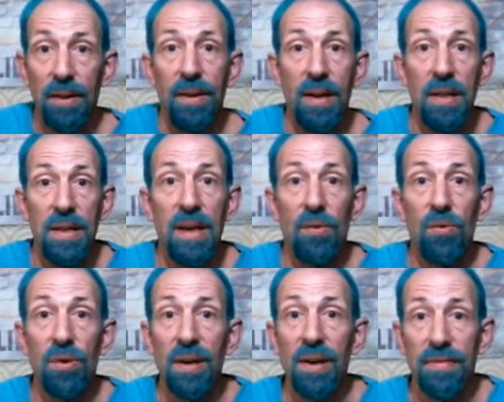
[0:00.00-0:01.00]
in the Old
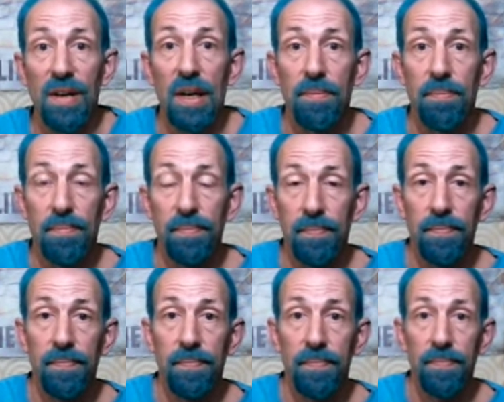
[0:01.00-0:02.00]
Covenant,
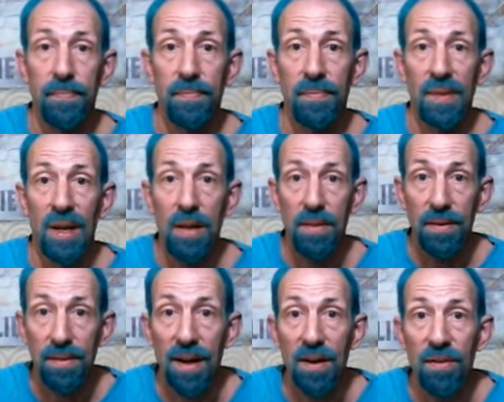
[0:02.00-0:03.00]
in the
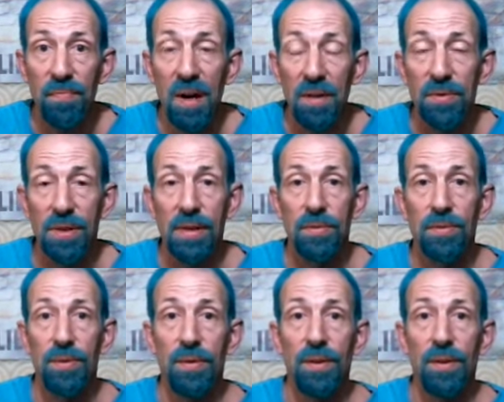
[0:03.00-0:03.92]
Law of Moses